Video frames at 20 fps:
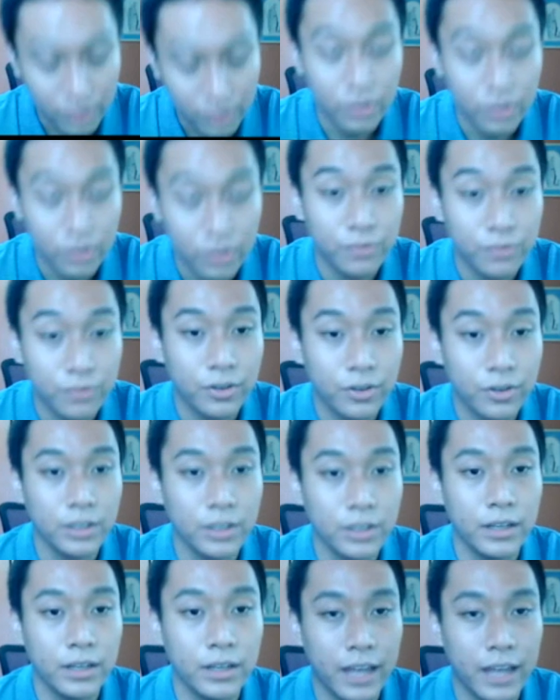our
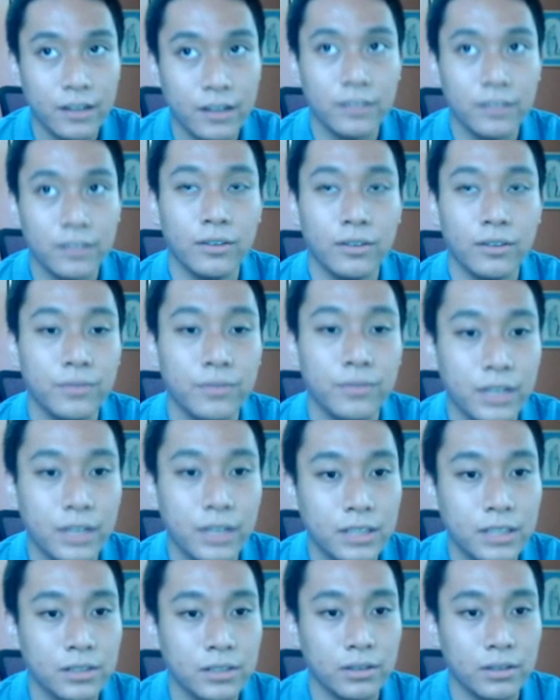3 rectangles
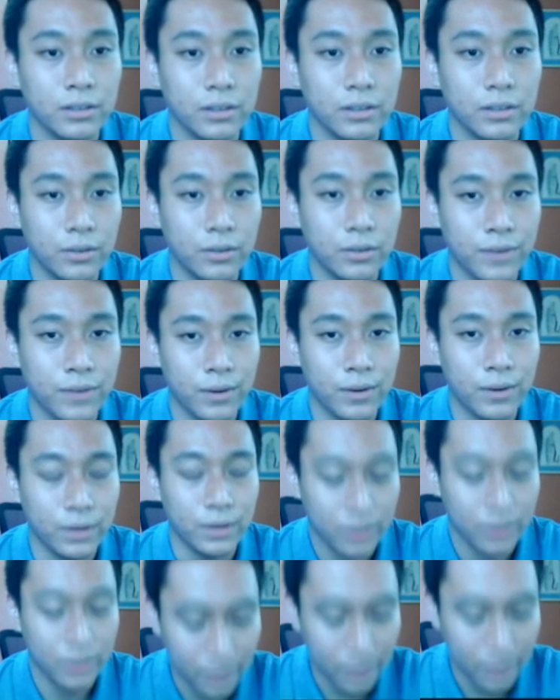and then add them
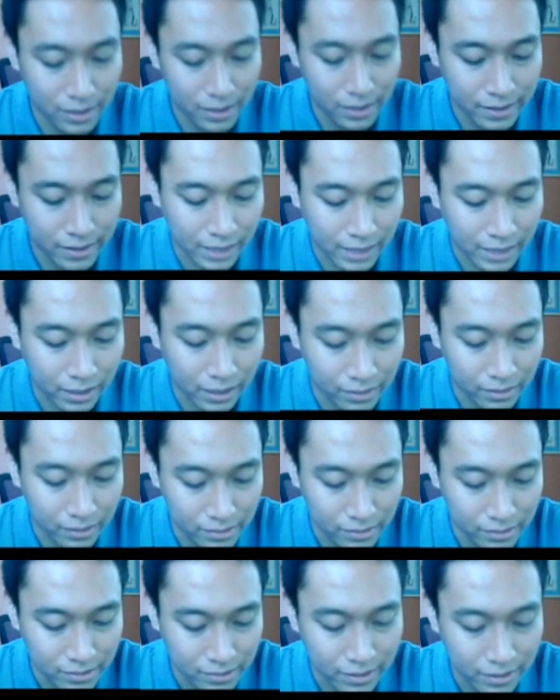up in order to get our
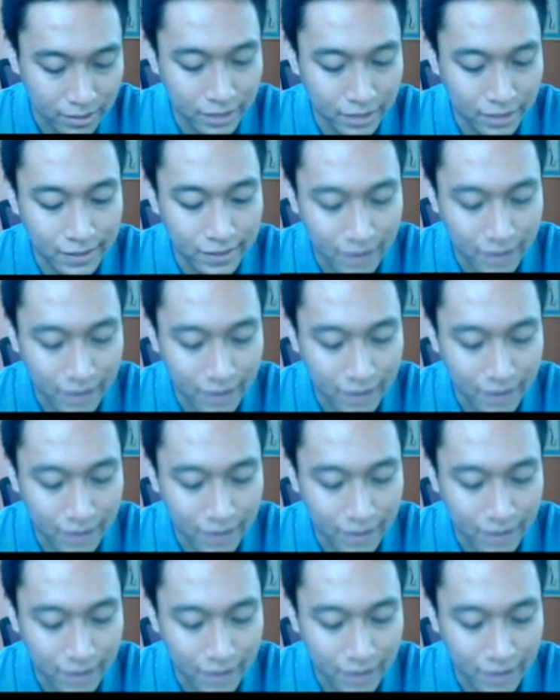approximate.